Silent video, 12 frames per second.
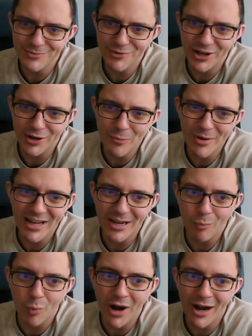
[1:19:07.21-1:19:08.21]
quite
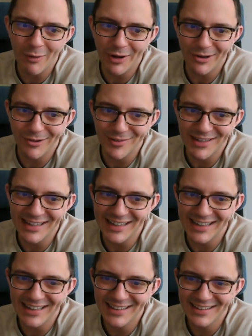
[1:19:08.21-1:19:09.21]
complicated wiring over here